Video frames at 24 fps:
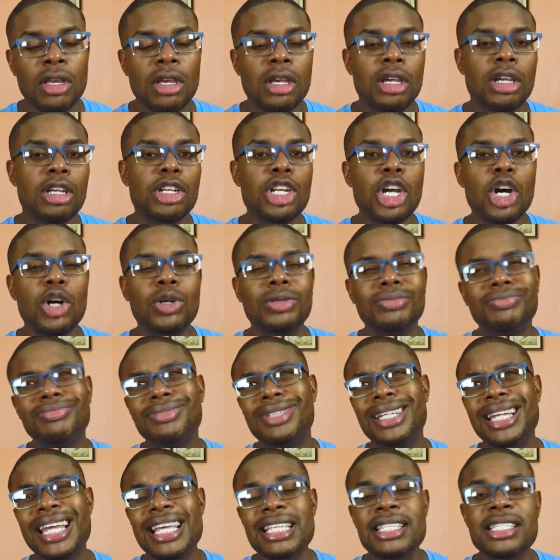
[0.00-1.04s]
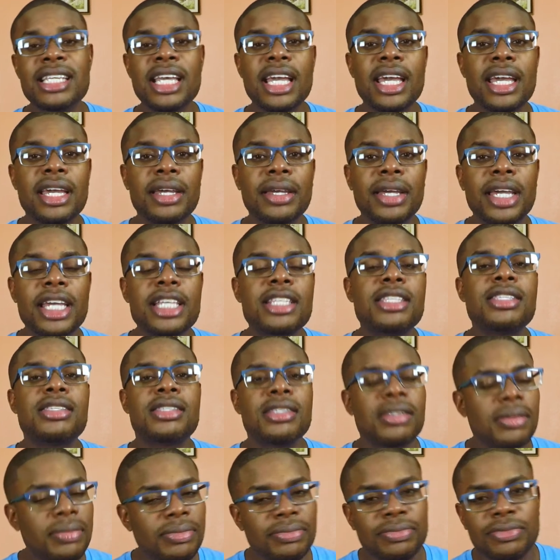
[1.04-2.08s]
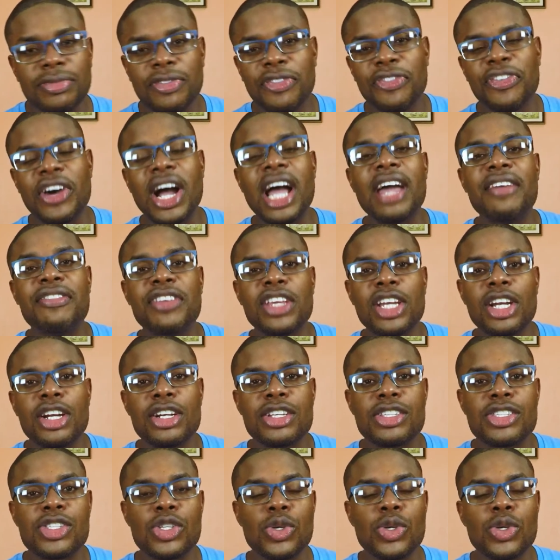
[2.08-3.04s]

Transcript: Now, let's say it's 5 years.